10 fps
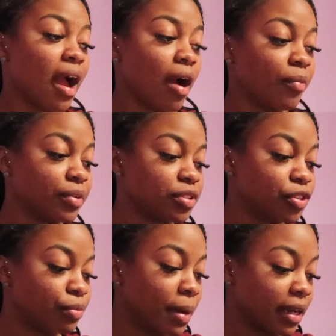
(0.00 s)
I went
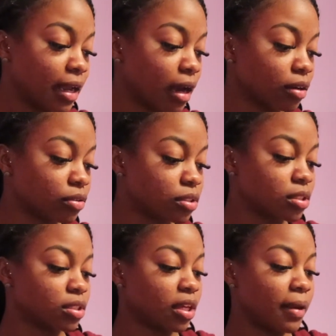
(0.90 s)
to the McDonald's
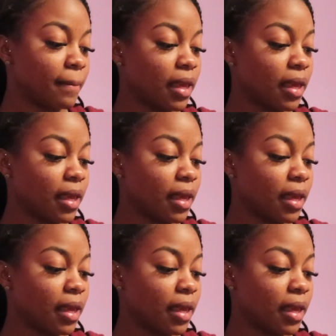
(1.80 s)
to get